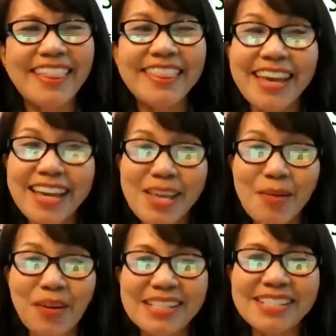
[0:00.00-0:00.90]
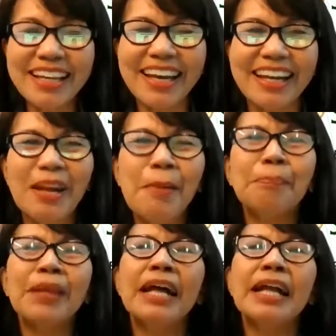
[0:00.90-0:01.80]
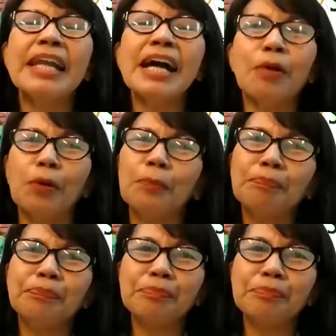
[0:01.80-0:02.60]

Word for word: Thank you once again. Now,